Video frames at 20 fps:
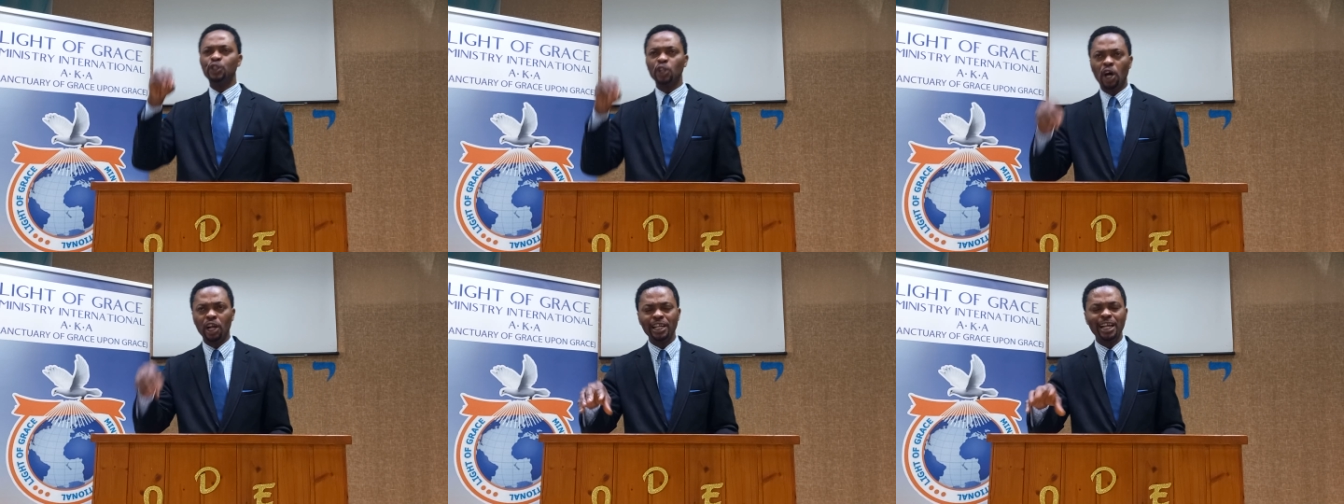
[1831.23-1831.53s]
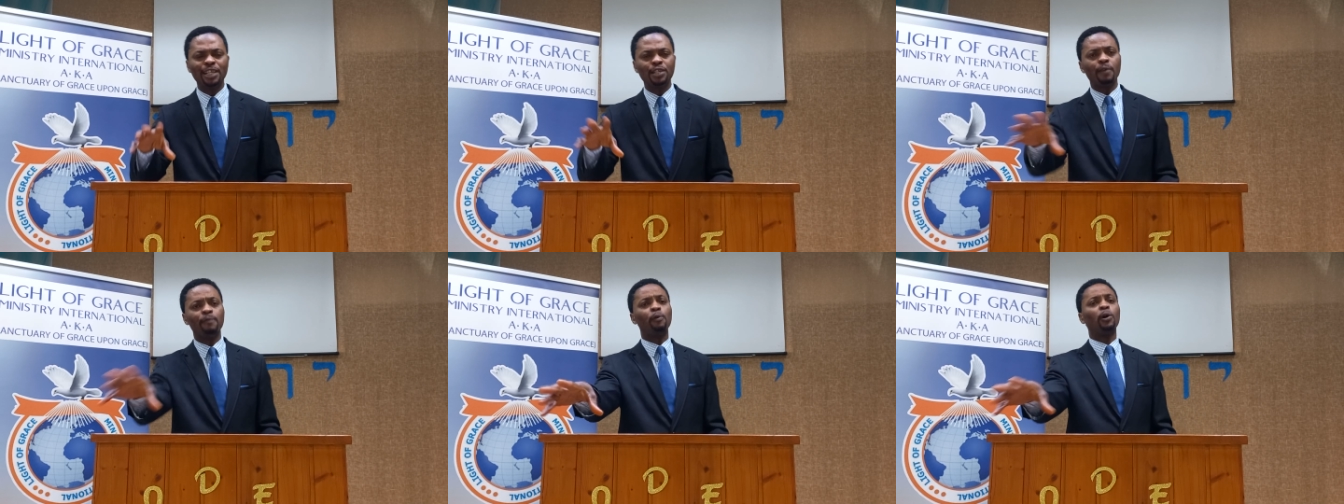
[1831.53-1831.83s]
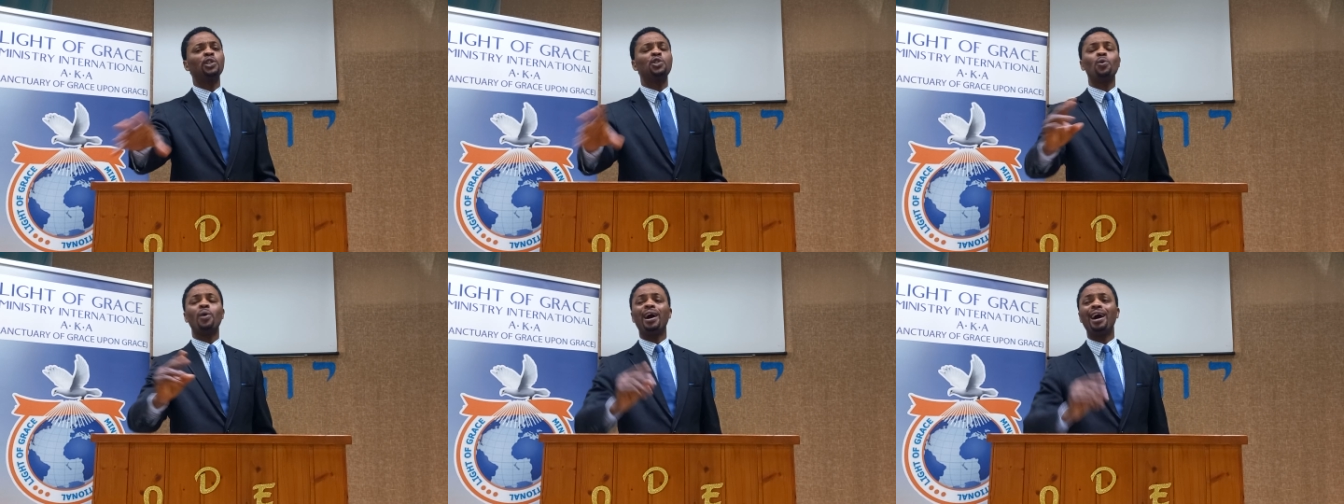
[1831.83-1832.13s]
knowledge of
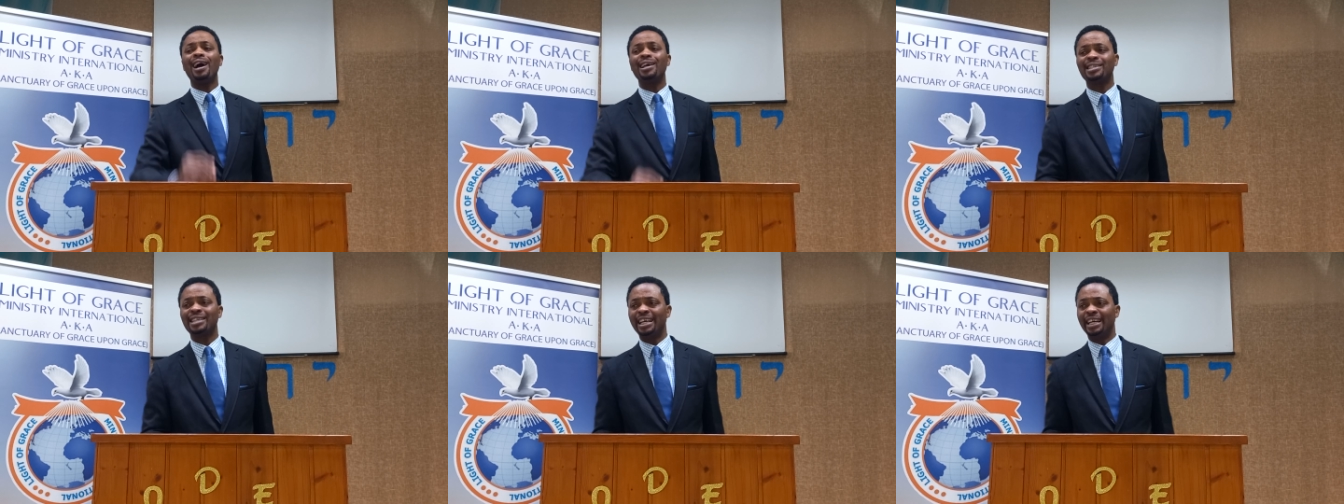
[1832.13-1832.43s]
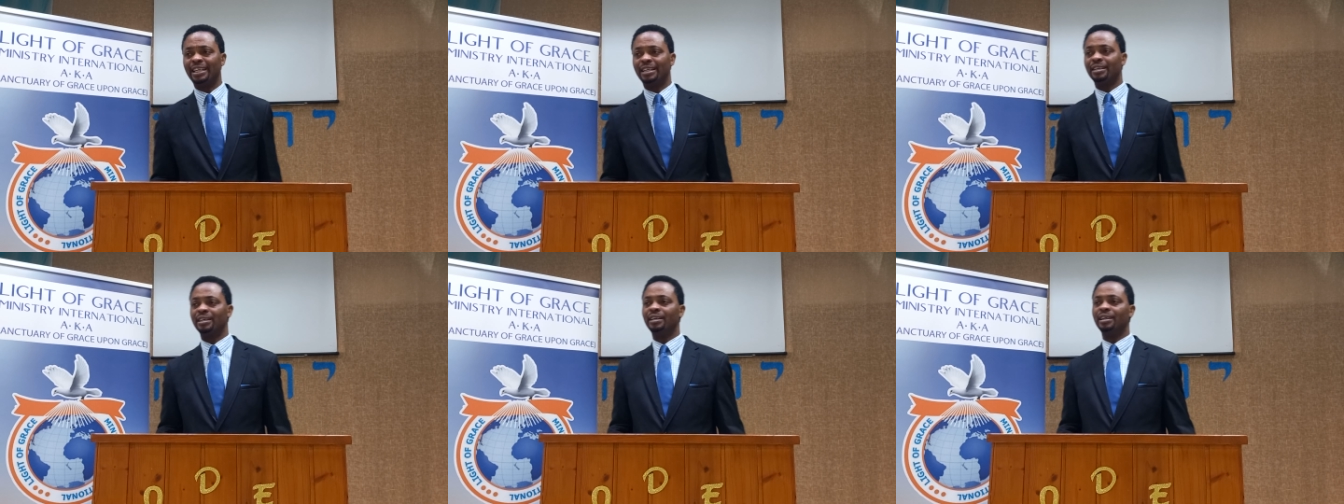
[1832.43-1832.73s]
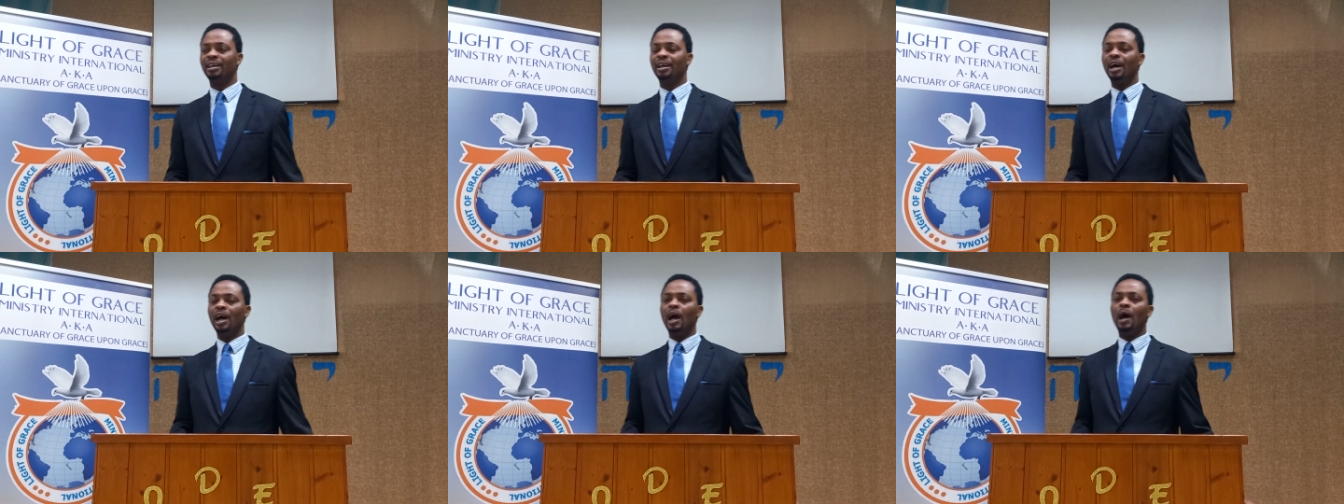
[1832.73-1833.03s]
what you are asking.
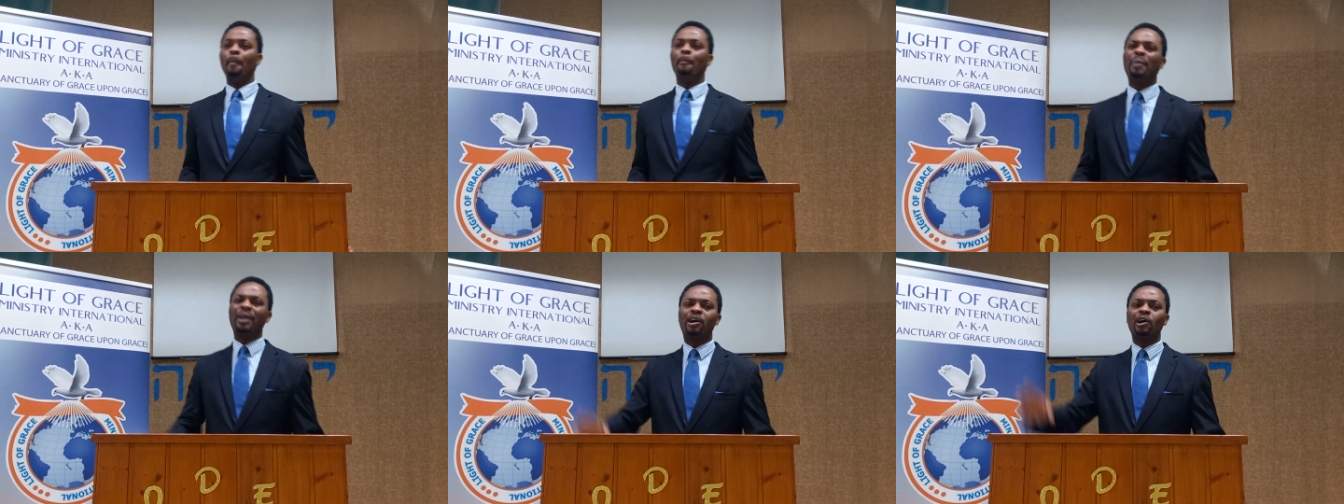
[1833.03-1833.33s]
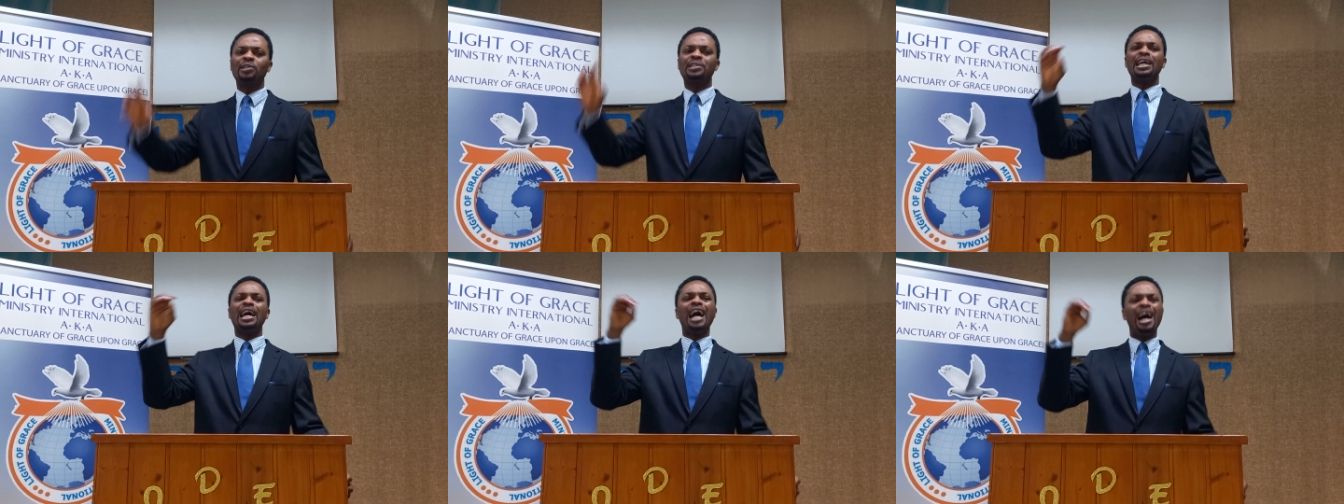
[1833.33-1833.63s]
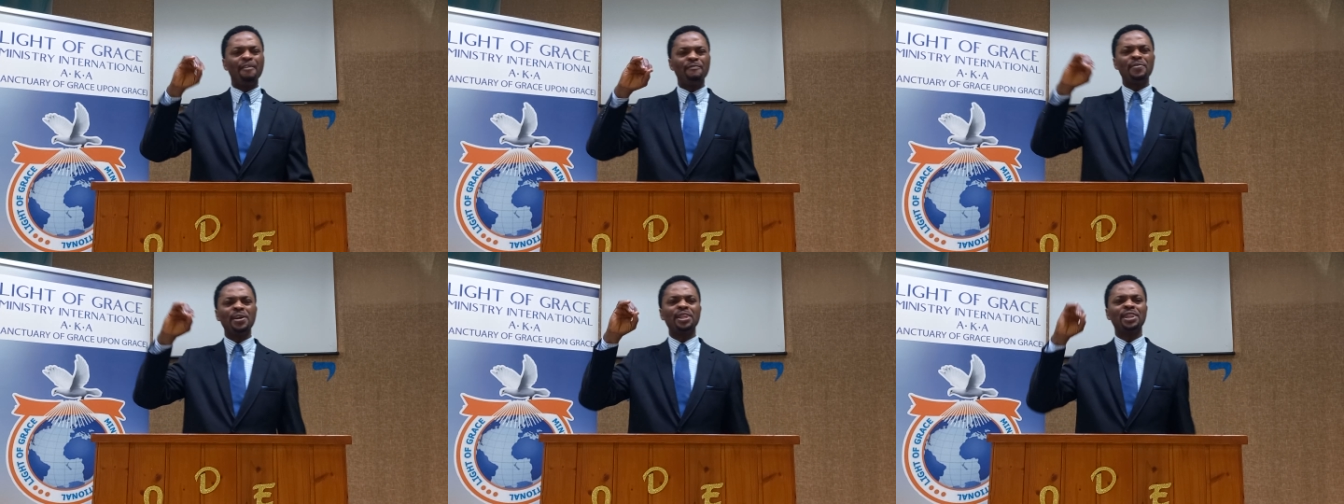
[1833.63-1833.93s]
Because
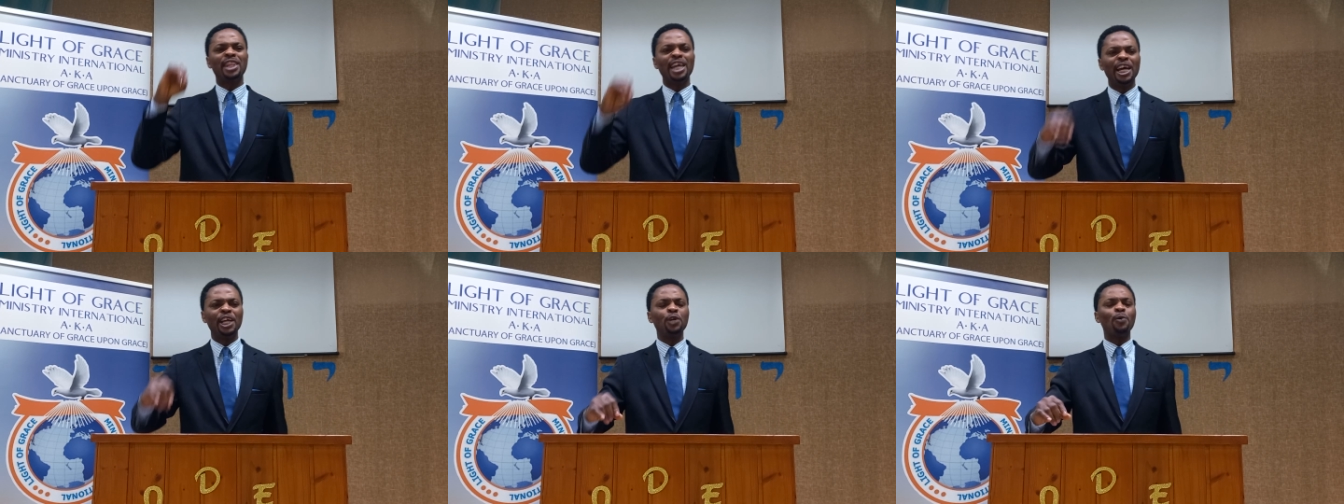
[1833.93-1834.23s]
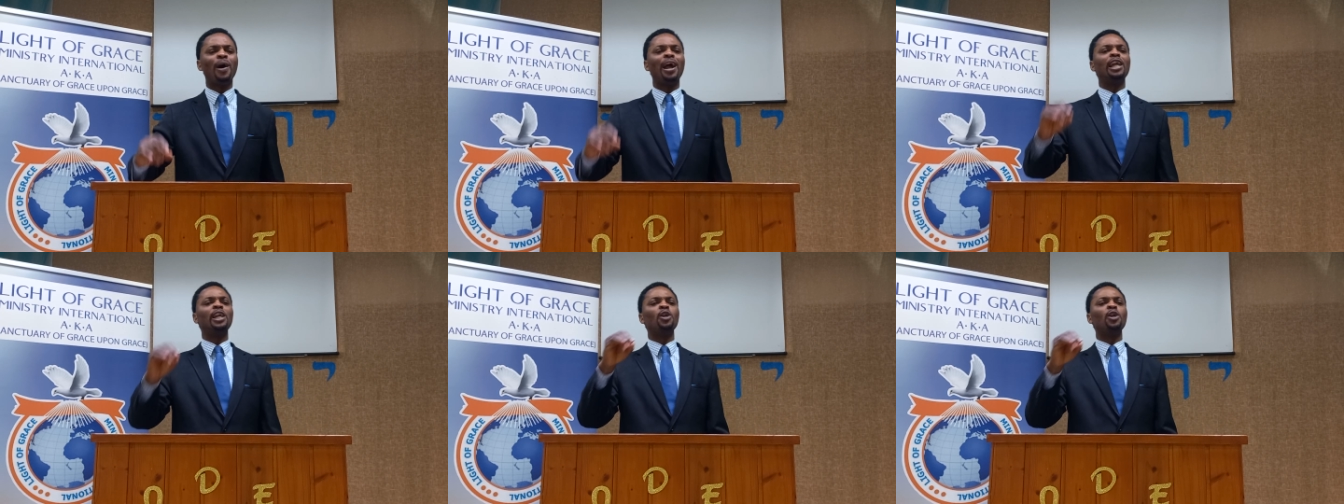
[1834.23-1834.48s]
everything you are